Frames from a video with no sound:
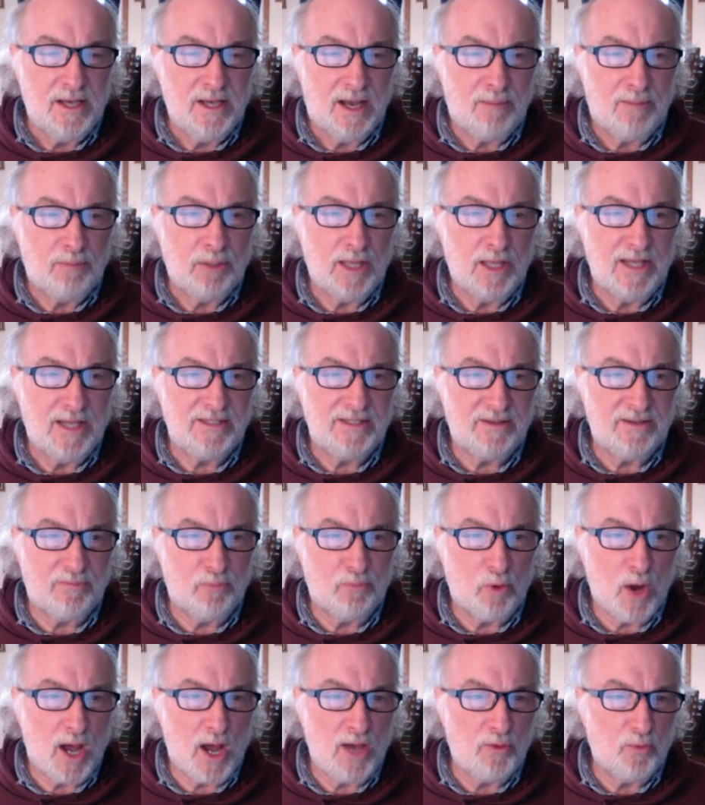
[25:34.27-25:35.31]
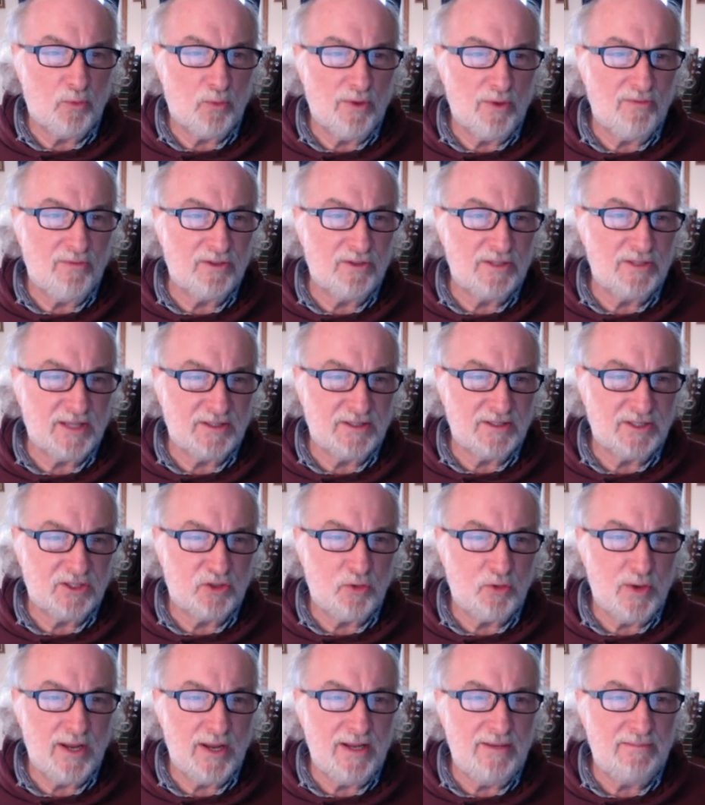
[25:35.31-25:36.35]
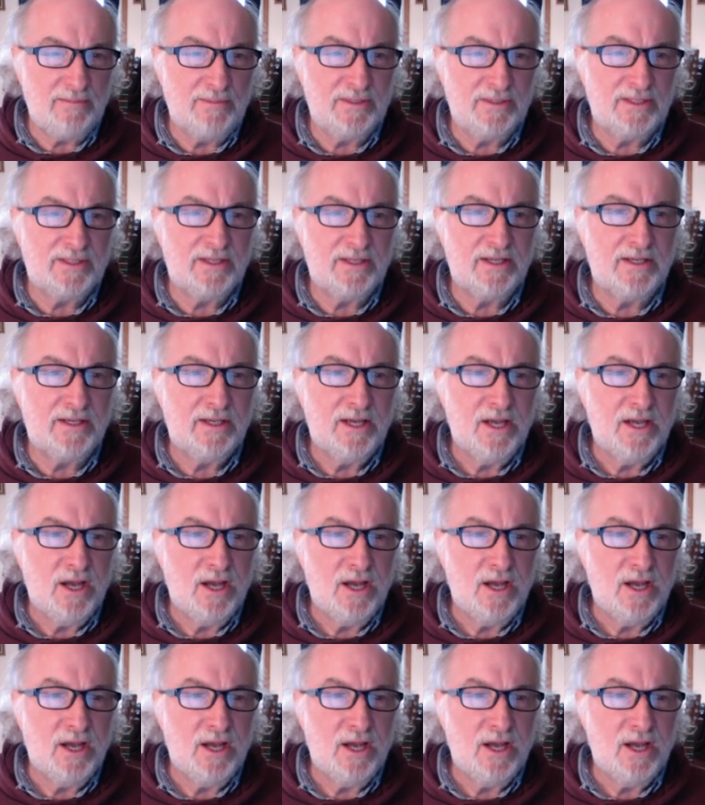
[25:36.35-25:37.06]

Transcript: a place of broad rivers and streams,